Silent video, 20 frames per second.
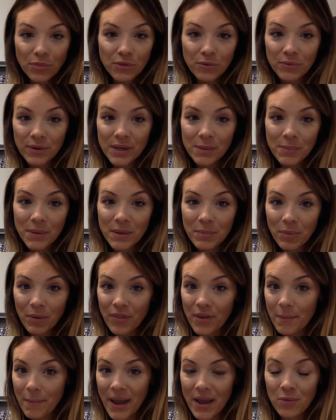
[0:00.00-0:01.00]
3 people
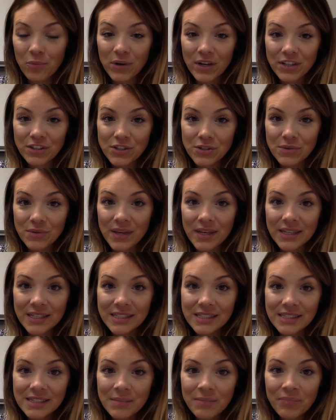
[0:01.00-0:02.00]
that might want to do
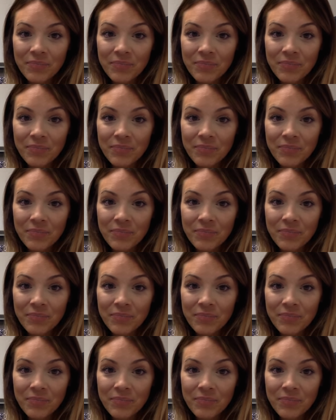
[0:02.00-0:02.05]
this,